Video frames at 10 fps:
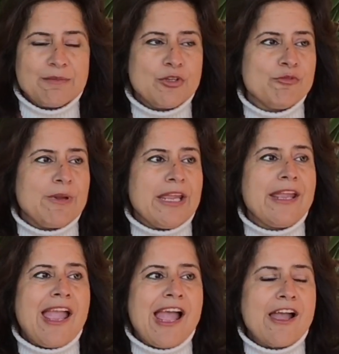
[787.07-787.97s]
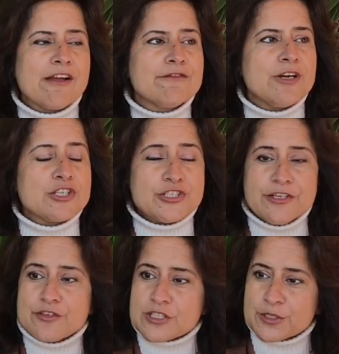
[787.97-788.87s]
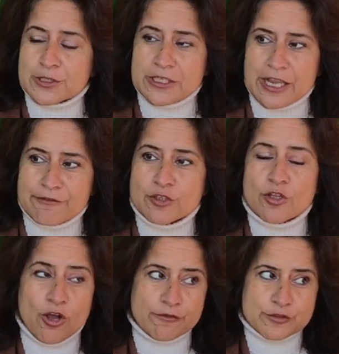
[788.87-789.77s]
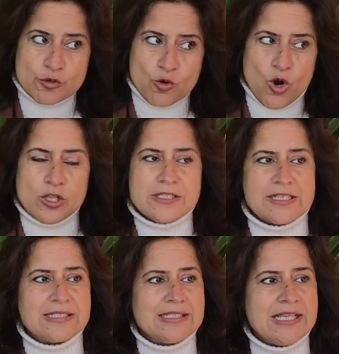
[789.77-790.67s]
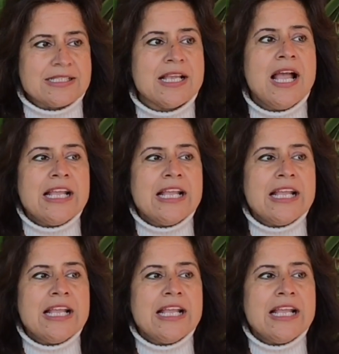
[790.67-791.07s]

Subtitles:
You may have achieved a certain level of so-called success.